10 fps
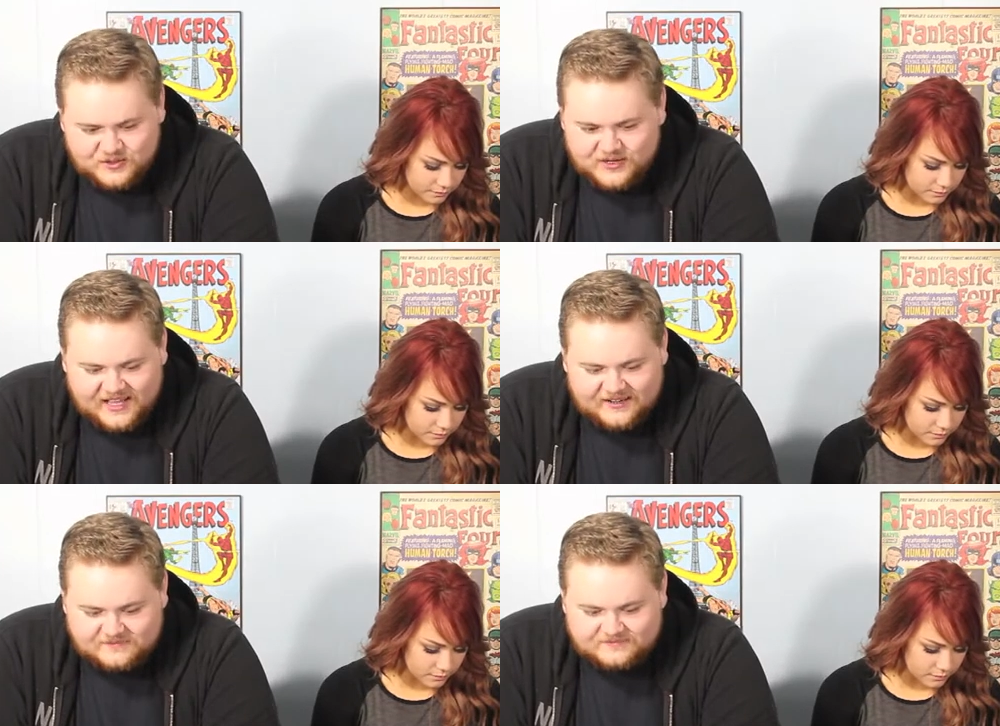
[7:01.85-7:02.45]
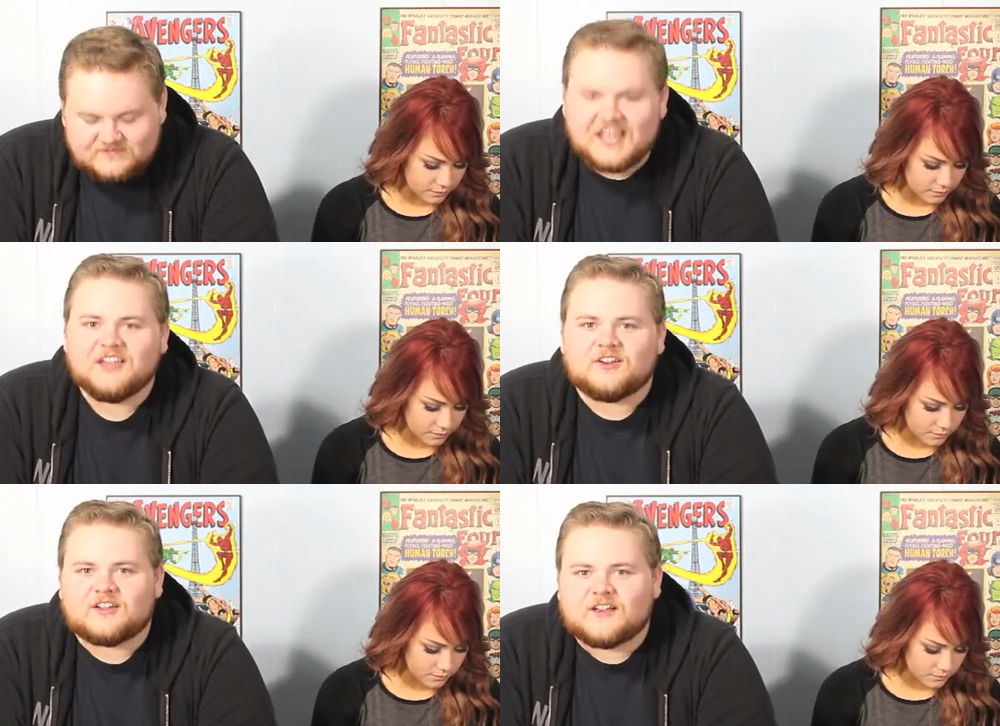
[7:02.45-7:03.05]
Speaker 1: so random.
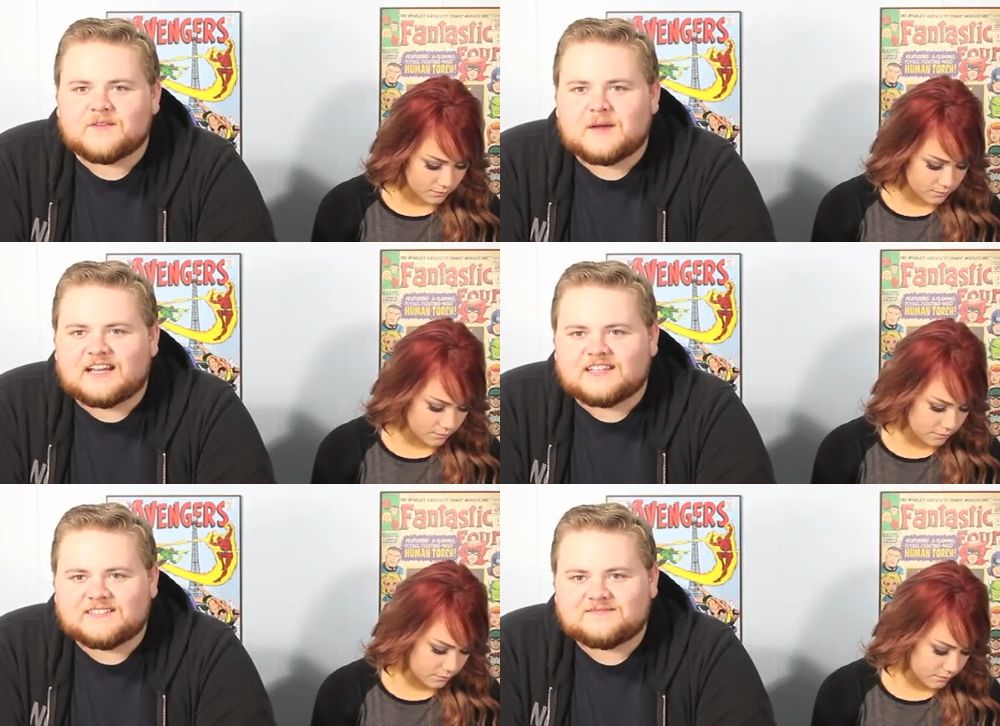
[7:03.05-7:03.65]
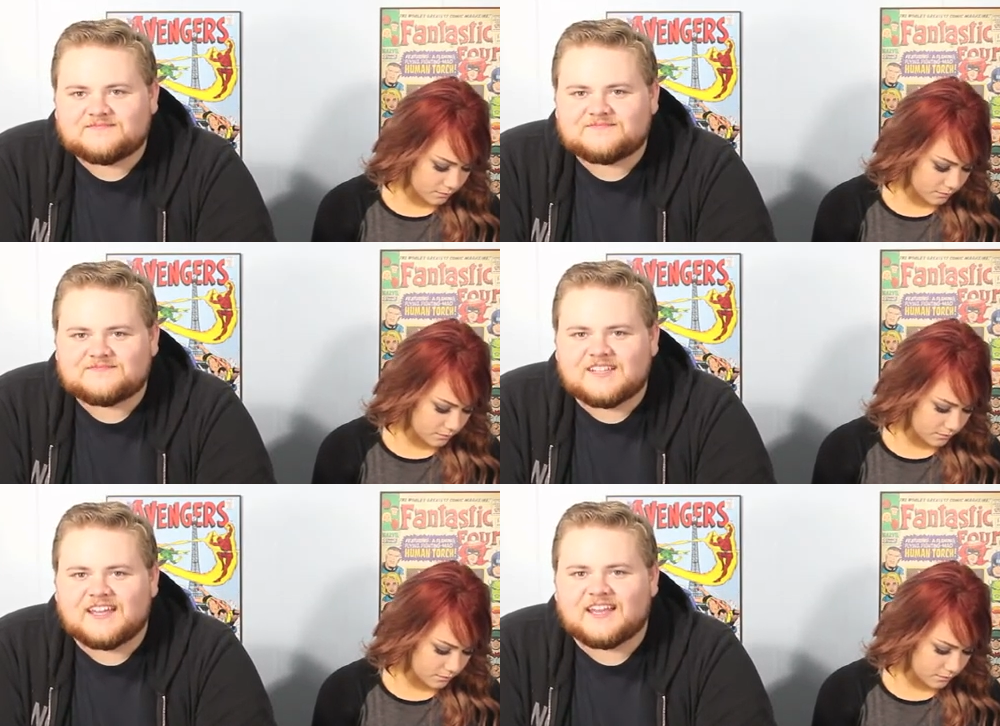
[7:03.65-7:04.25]
Dane Cook, everybody.
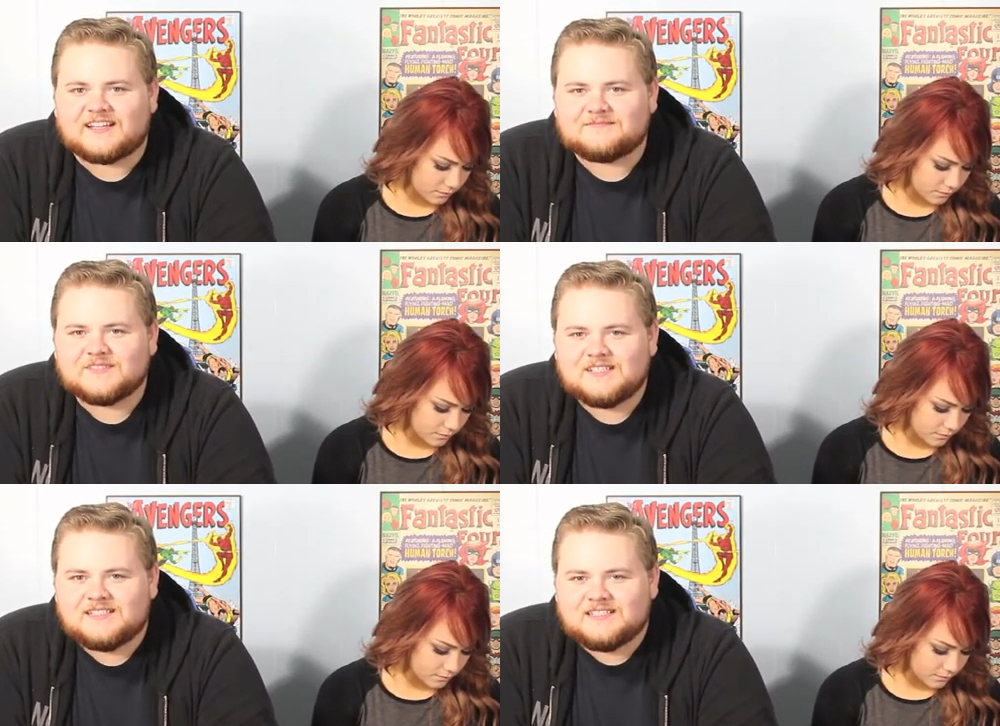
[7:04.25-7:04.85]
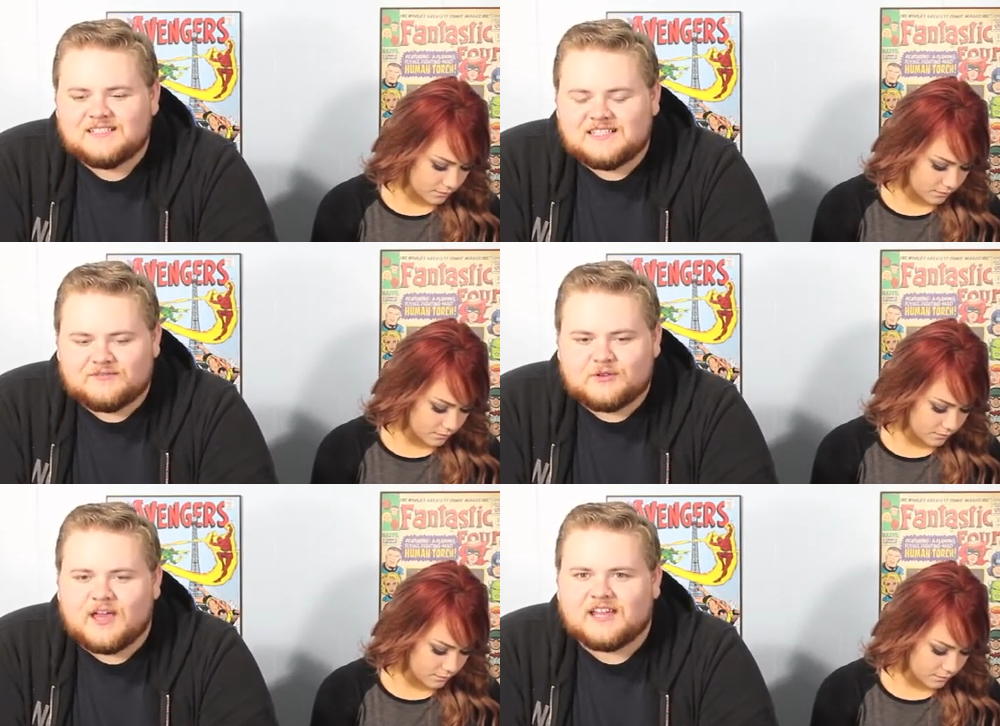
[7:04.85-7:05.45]
Yeah.
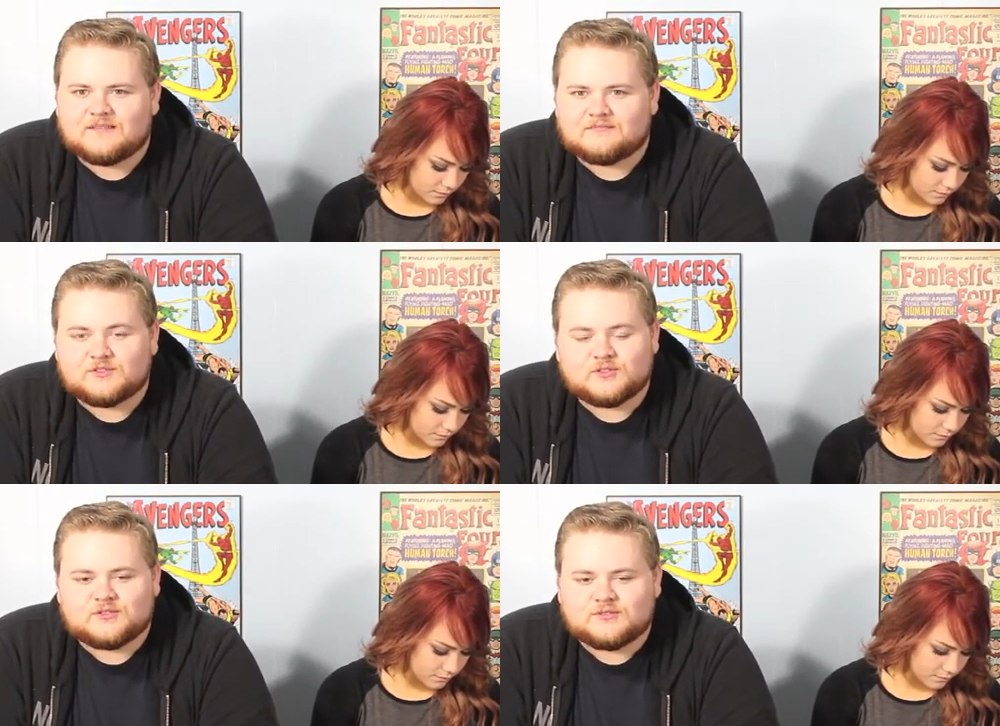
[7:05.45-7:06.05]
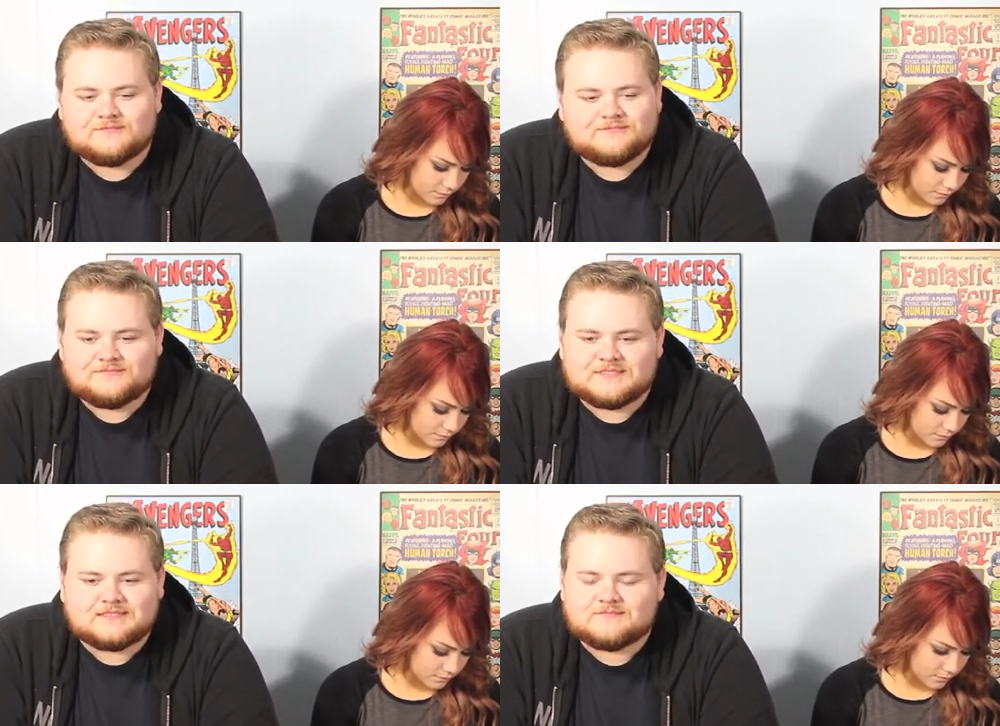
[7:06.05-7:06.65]
If you hate him, cool.
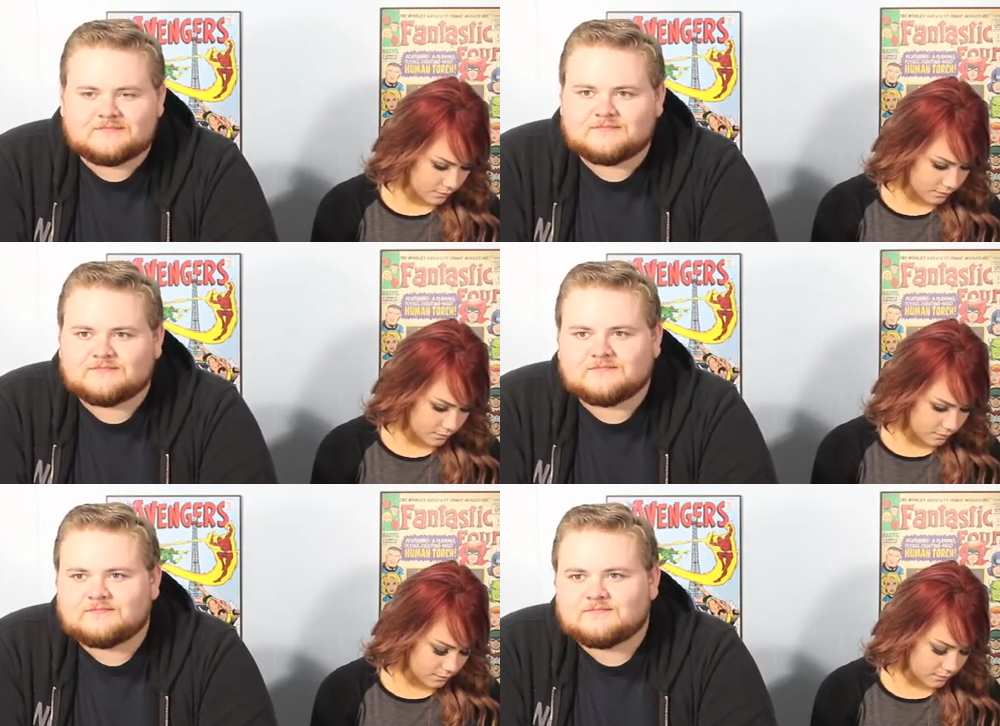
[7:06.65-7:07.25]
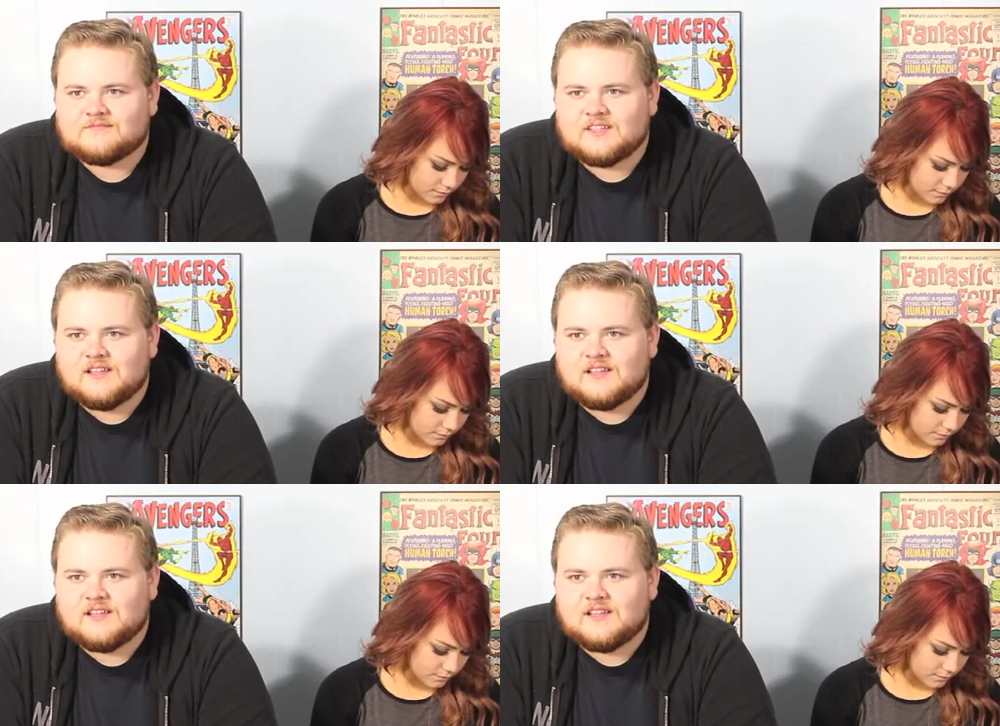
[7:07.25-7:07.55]
Almost as funny as me.